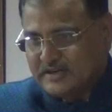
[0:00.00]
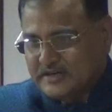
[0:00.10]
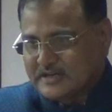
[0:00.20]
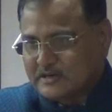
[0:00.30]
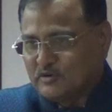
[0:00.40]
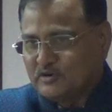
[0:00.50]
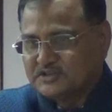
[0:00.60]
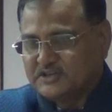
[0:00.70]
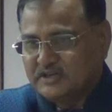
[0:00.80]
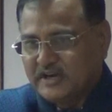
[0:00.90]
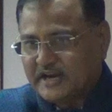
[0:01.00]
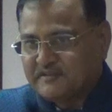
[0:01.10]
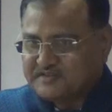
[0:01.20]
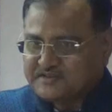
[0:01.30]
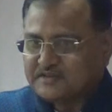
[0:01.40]
dairy technology
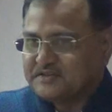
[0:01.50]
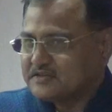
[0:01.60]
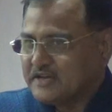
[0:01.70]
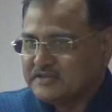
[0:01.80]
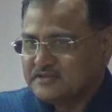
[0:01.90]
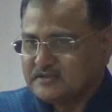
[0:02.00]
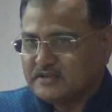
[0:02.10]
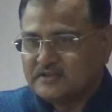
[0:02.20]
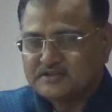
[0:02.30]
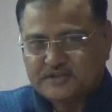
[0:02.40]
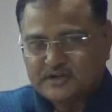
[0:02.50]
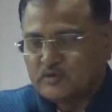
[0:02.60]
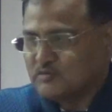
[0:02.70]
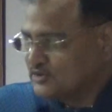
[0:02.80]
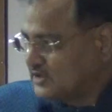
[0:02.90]
and fishery sciences in the
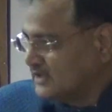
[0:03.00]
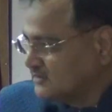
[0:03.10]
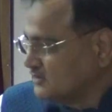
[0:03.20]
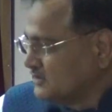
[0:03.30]
state of Gujarat.